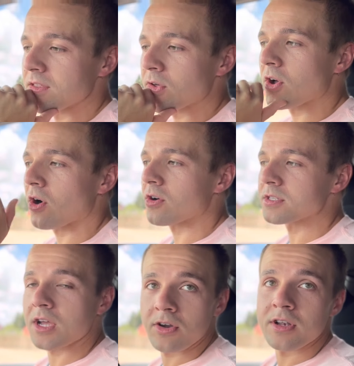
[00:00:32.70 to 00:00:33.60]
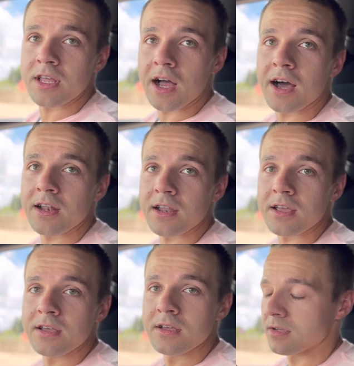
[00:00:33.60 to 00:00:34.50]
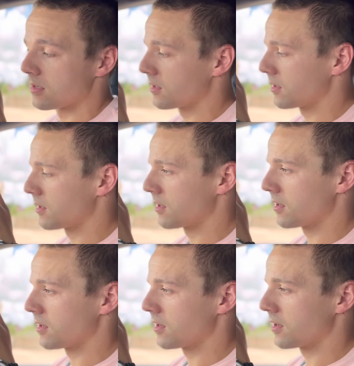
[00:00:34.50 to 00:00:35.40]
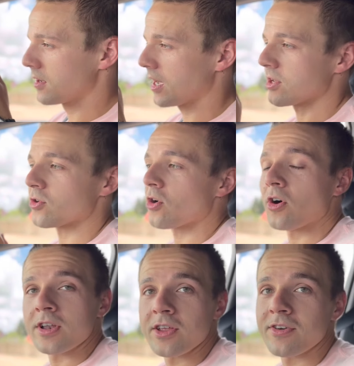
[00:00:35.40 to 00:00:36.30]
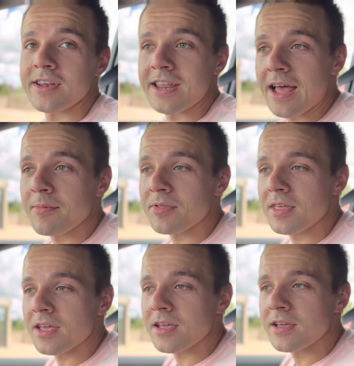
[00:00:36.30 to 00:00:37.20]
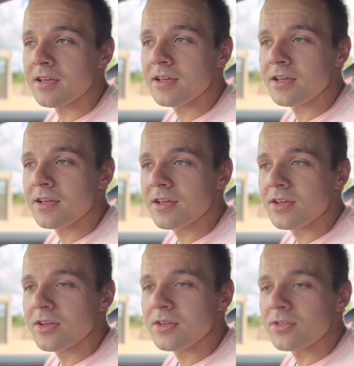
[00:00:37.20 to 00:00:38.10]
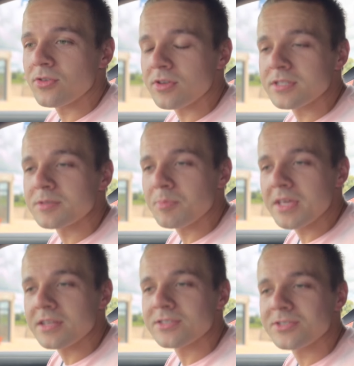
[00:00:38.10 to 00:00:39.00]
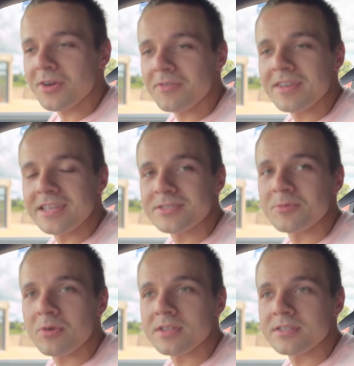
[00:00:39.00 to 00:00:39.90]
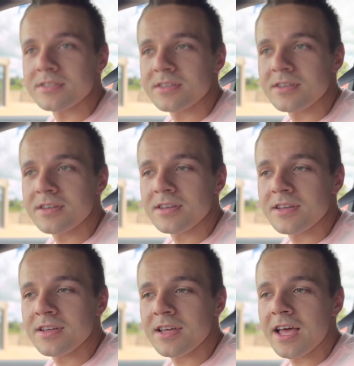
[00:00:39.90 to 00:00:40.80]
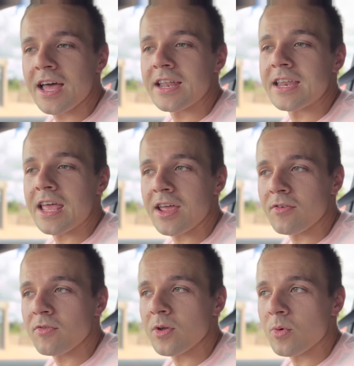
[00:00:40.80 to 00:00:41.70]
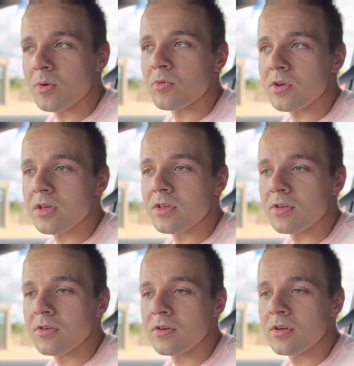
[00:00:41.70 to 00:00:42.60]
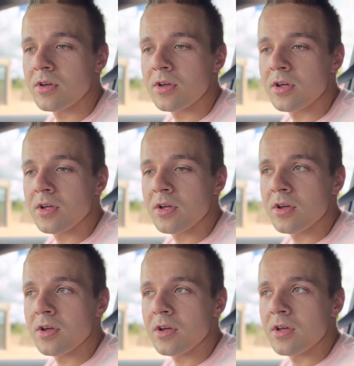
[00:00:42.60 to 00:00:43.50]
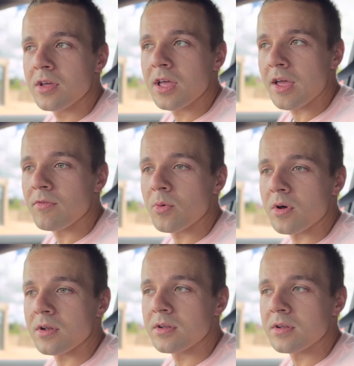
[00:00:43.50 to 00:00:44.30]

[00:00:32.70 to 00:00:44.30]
the car is currently idling and you can't hear a damn thing. You can speak as softly as you want and everyone will hear you. Everyone.